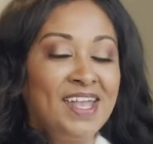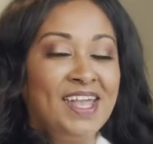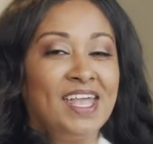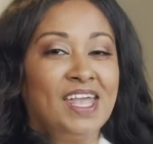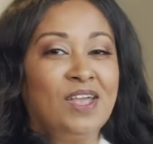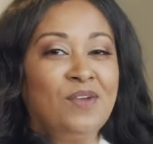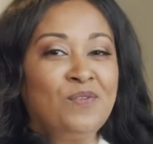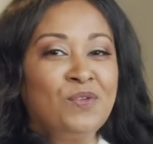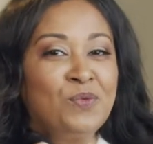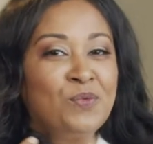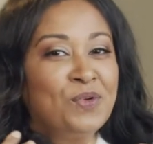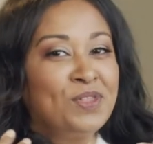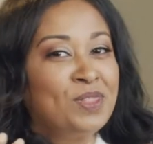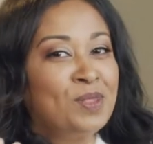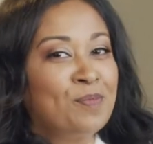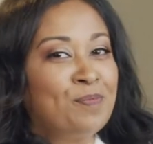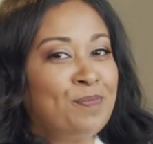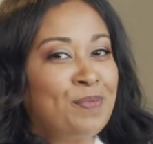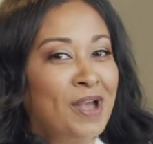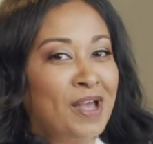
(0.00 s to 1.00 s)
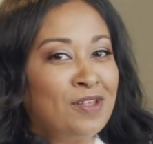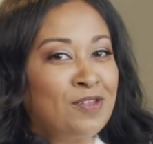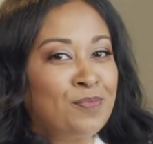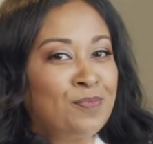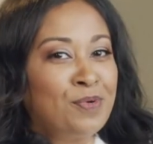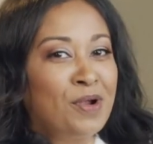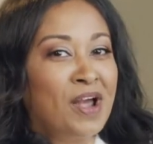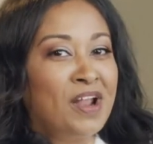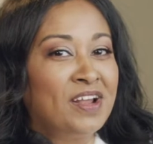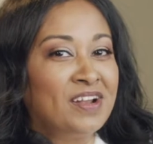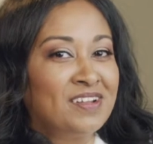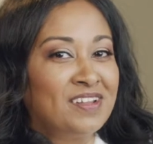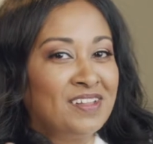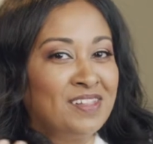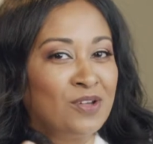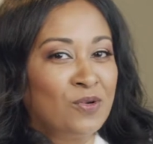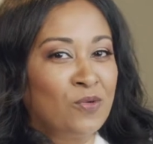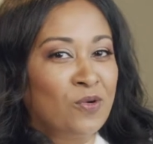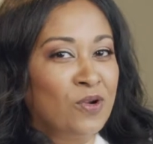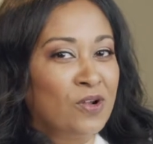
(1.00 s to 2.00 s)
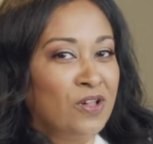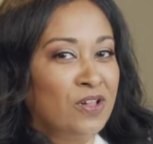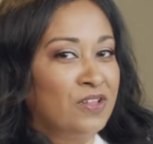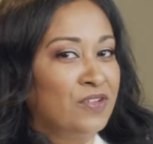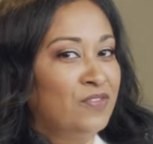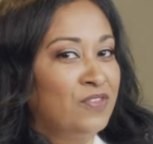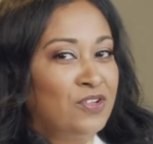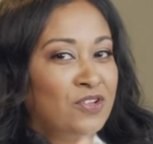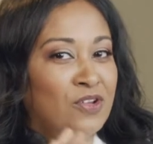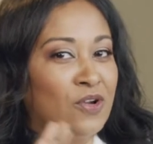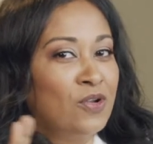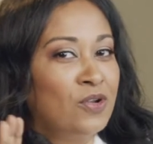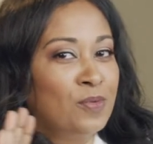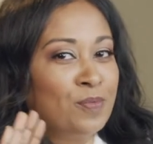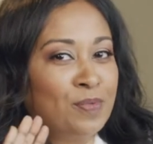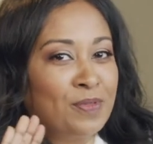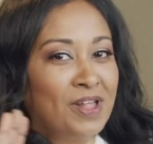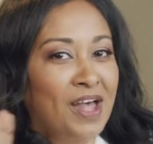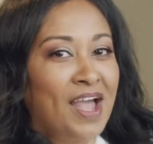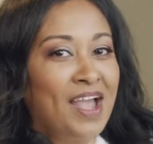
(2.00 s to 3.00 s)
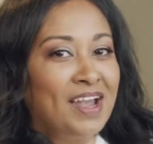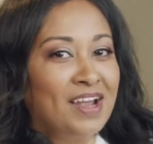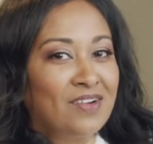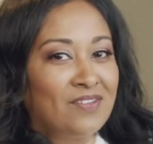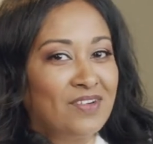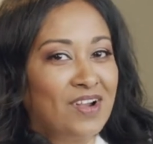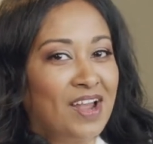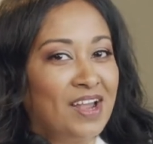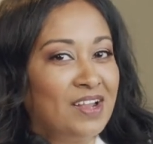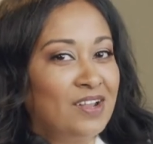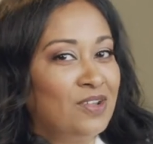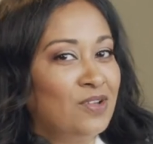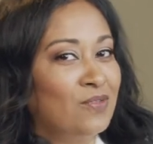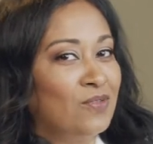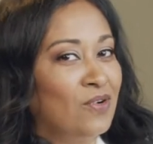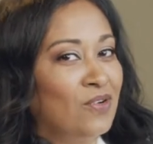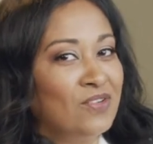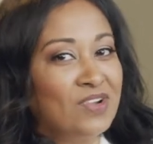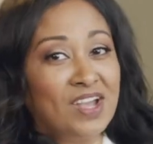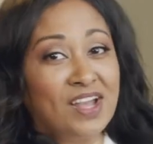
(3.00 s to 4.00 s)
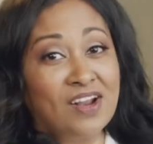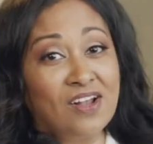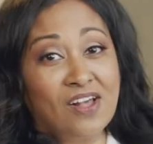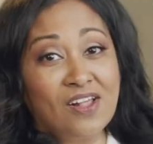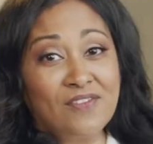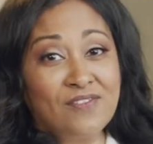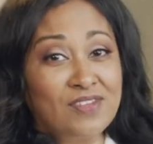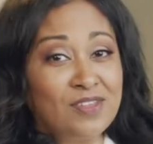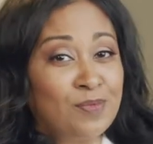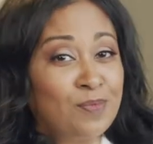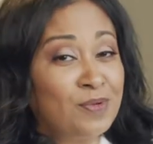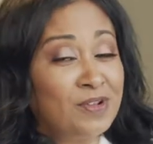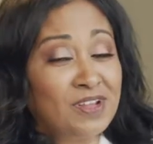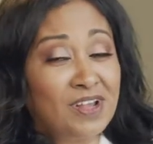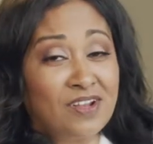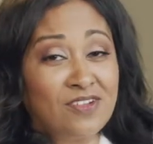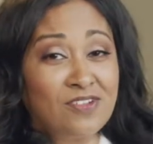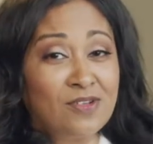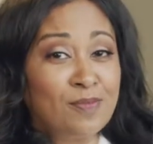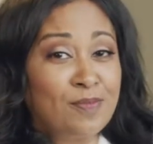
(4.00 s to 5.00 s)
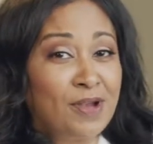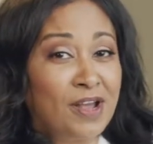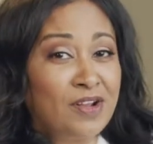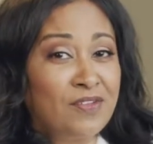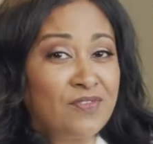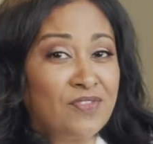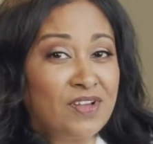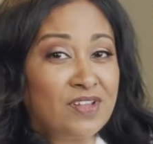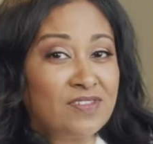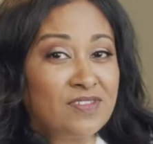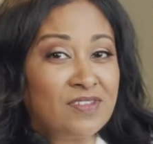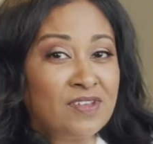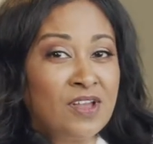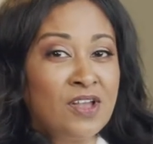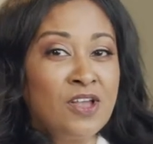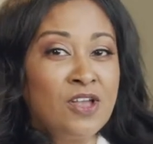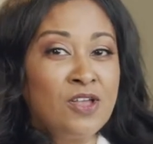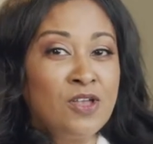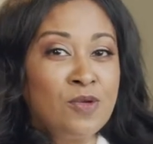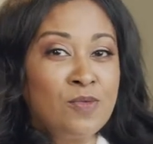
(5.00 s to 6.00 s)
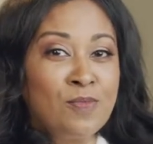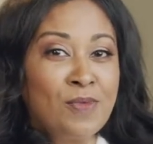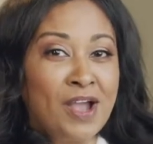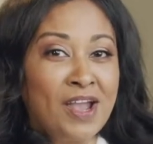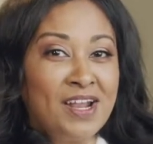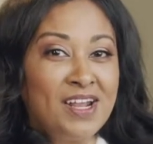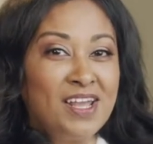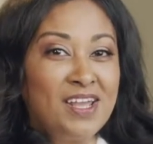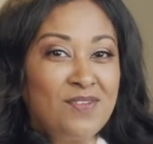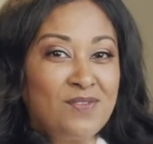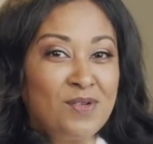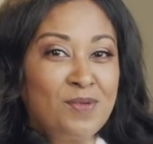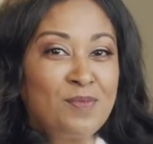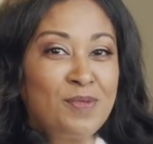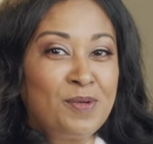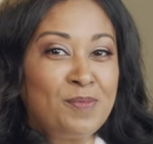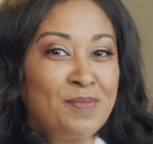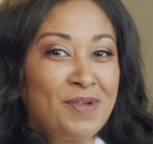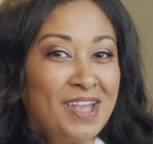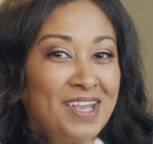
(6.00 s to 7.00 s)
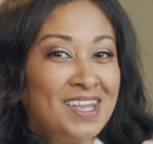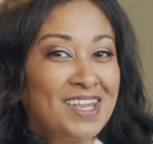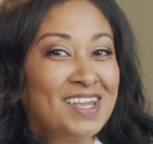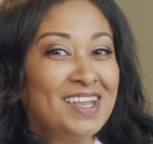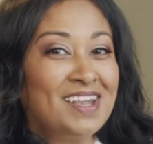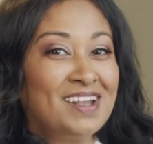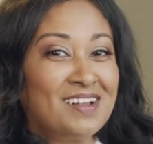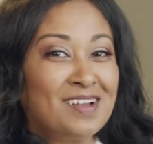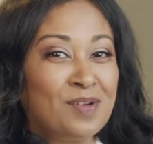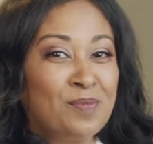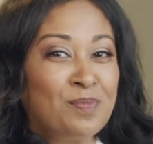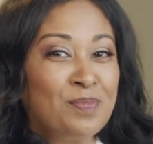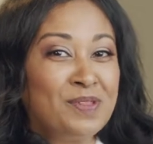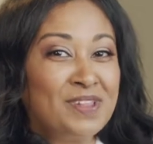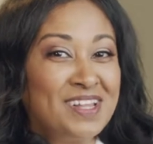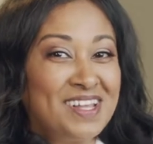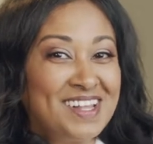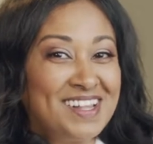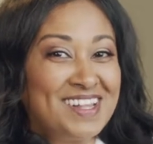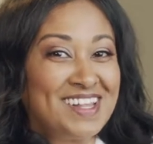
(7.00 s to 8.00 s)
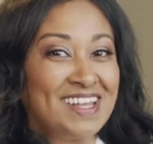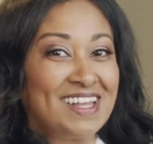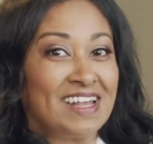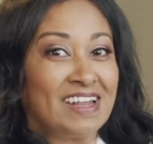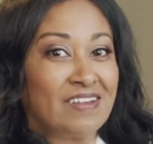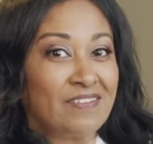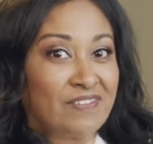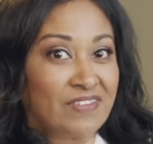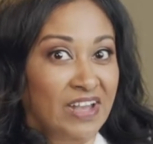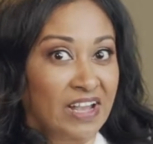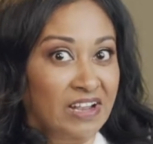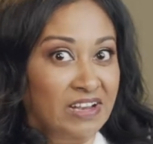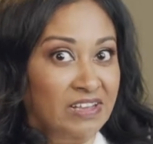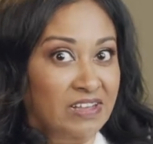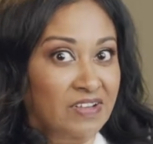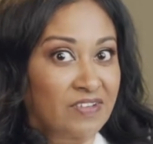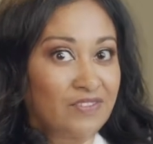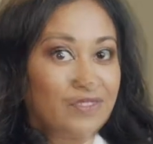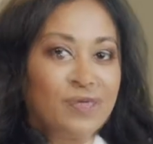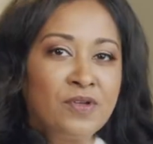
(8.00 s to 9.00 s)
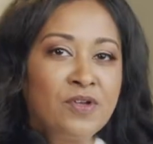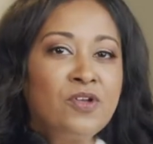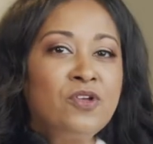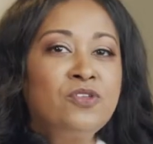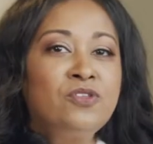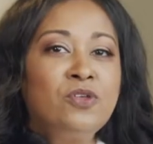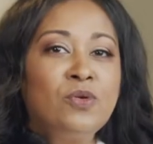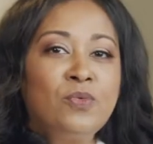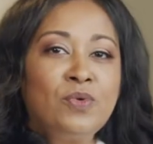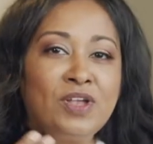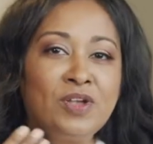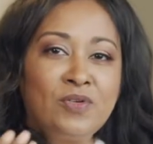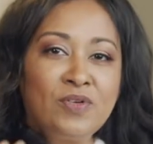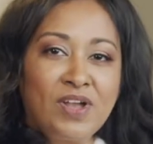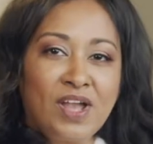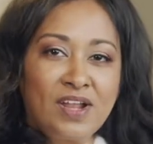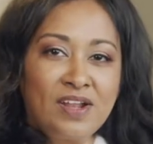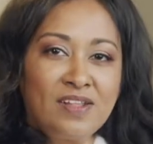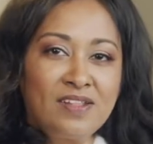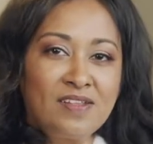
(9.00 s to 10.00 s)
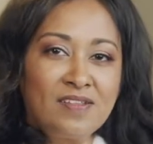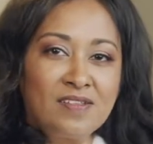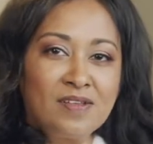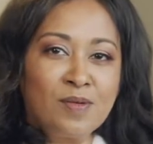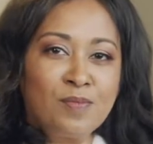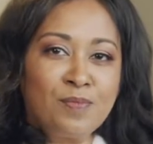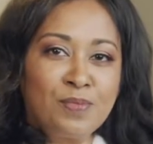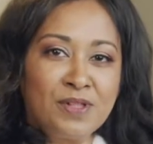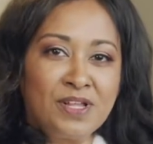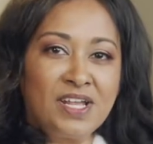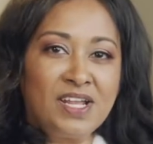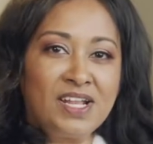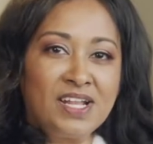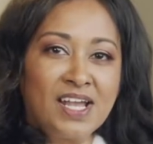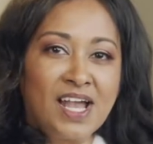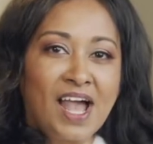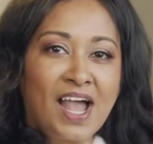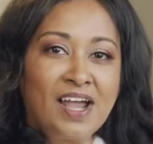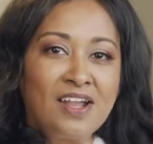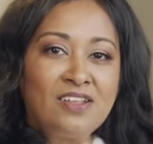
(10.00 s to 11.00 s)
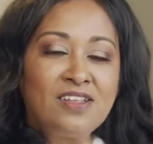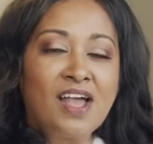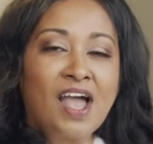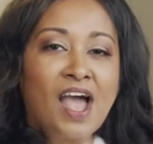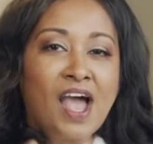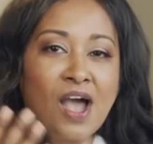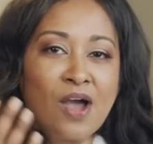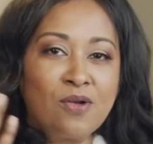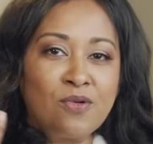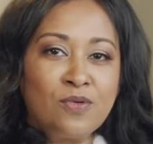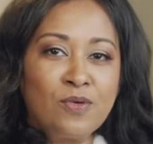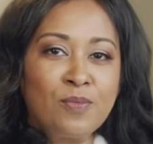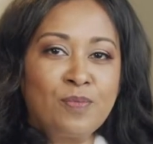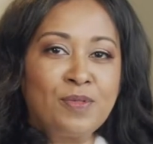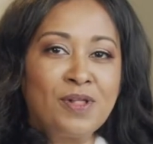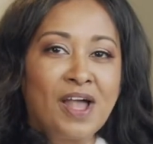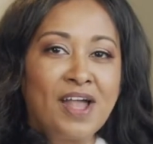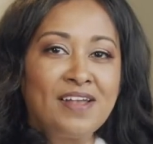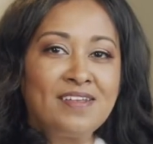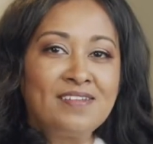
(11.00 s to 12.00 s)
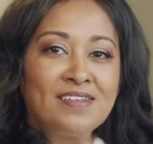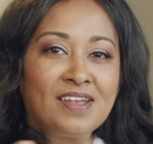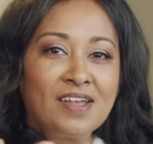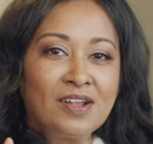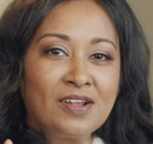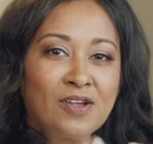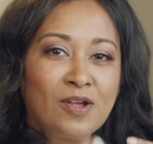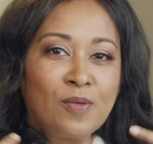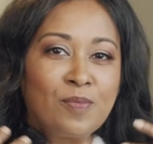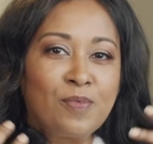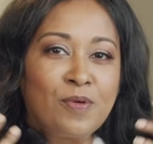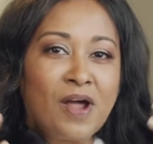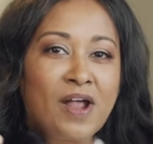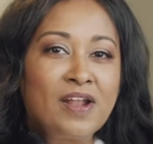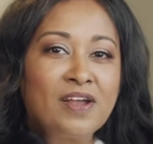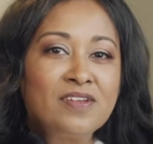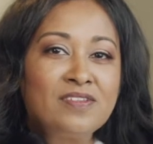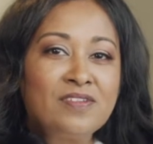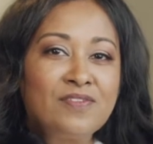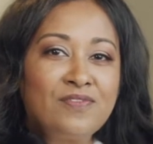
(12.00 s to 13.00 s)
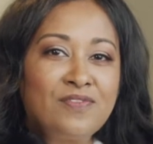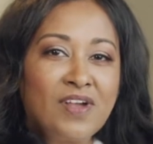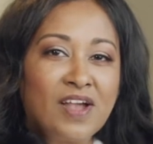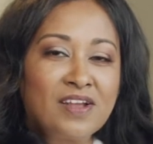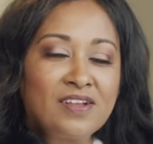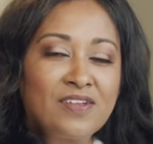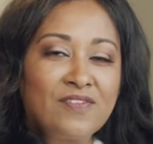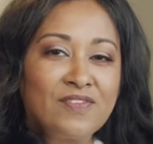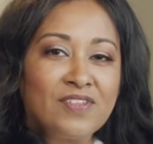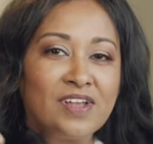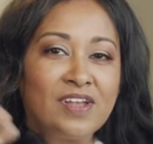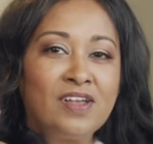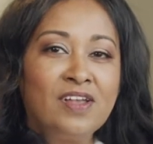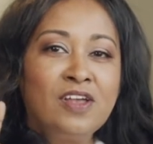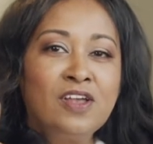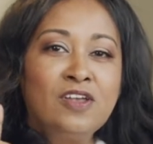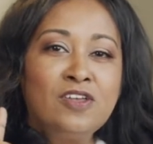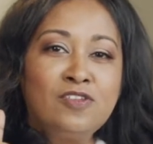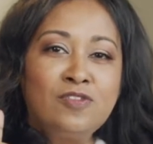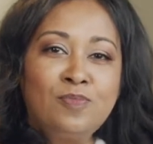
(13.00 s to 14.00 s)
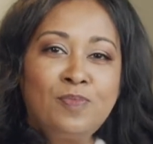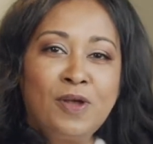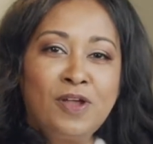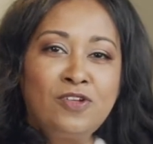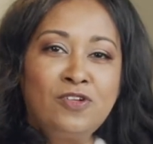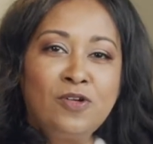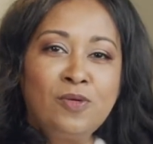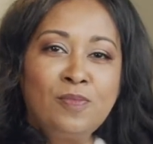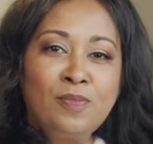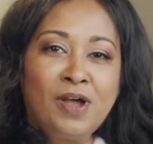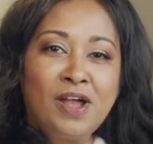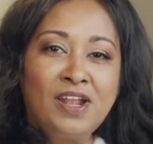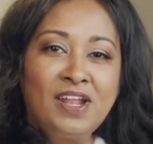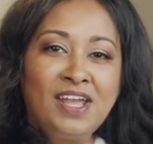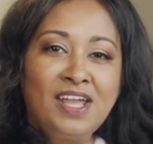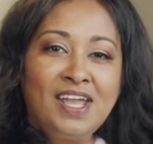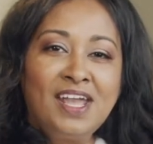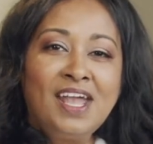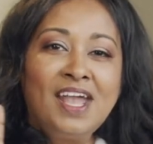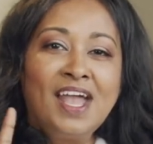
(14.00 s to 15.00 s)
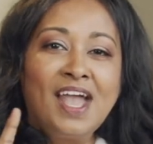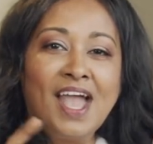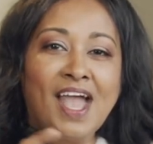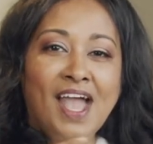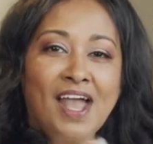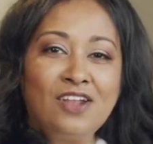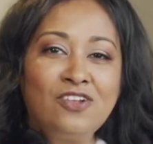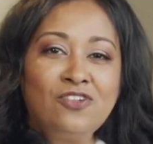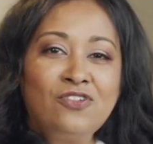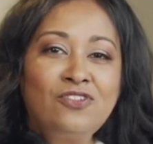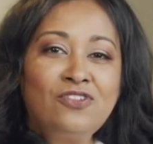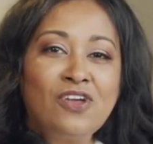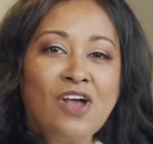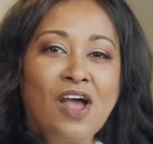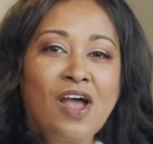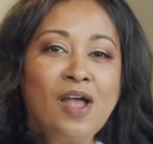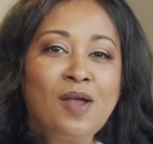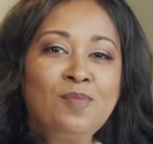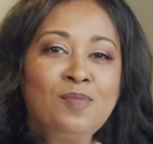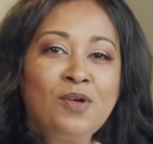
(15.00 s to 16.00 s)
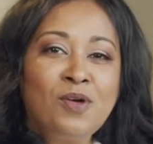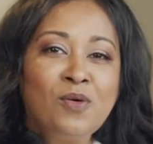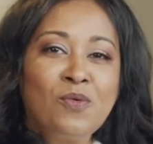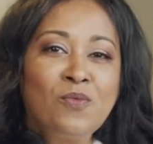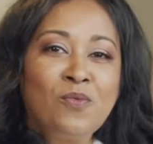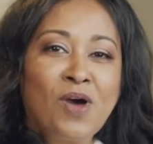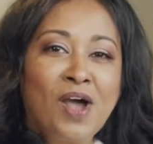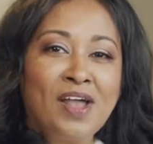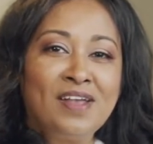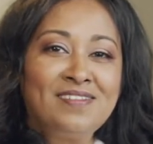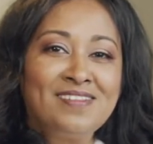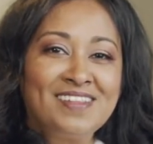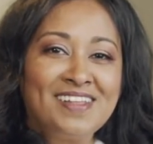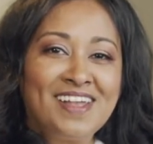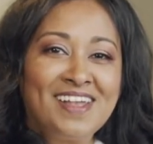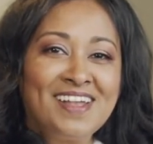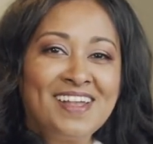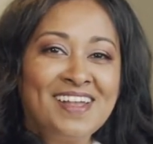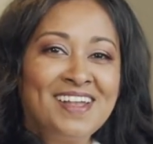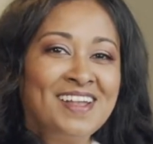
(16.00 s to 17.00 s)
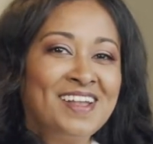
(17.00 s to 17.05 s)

Even with the best product in the world, if you don't apply it right, you won't get all of its potential benefits. You might even be making it completely ineffective. So we created this complete guide to how to apply skincare products effectively. Spend your money and your time wisely.